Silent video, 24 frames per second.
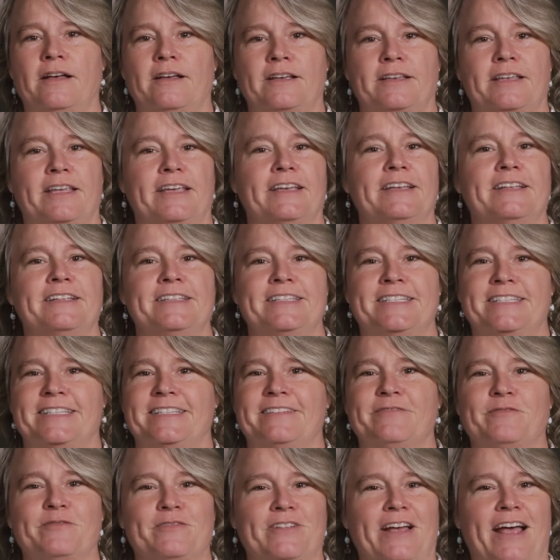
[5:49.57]
kids
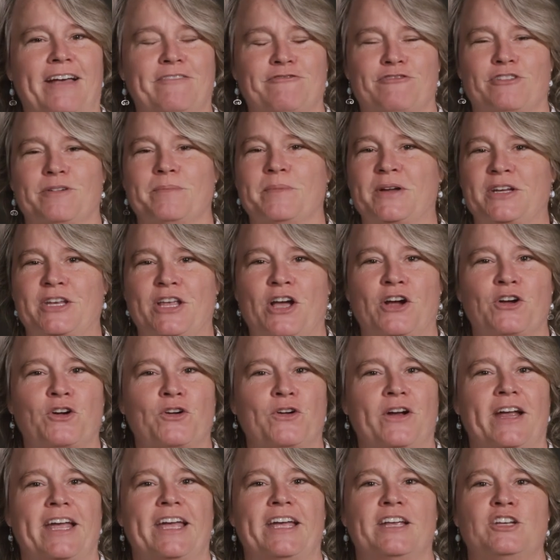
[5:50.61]
from a younger
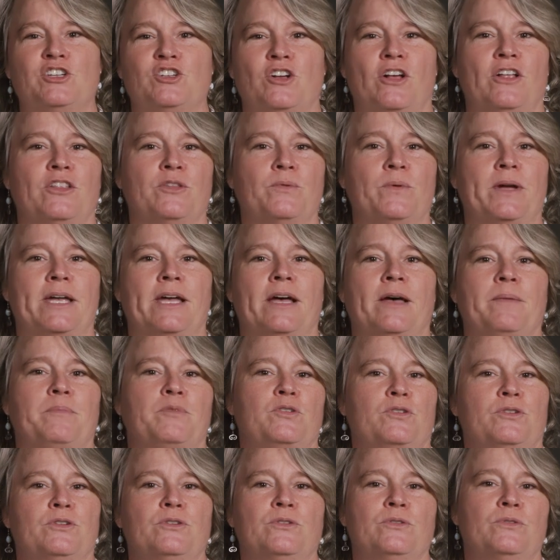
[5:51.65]
age all the way up
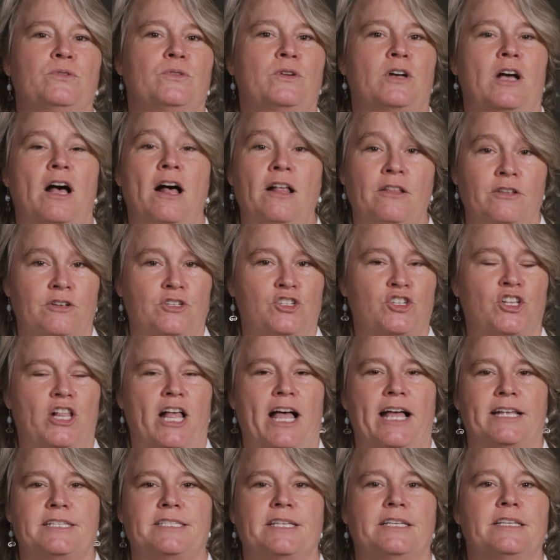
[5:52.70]
through college
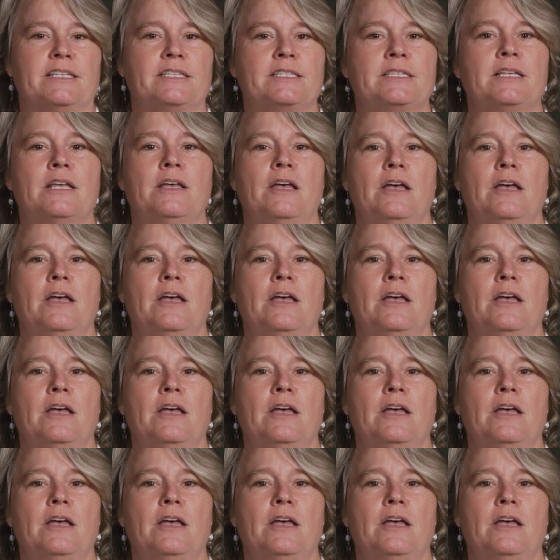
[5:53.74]
classes.